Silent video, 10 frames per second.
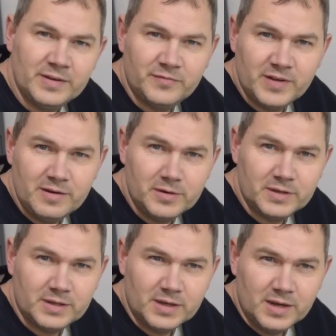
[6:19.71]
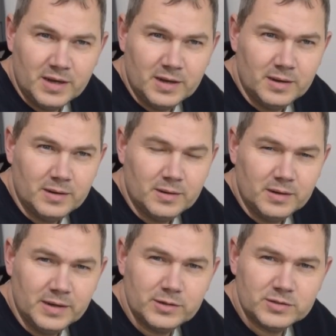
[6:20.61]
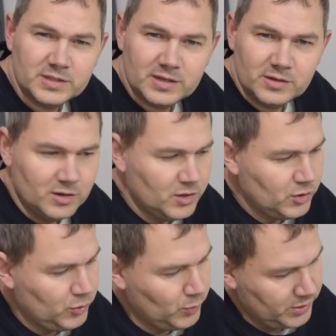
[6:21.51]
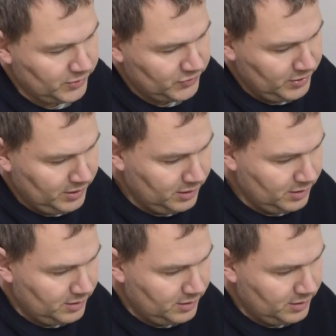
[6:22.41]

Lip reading: favorite Lego set you wanna see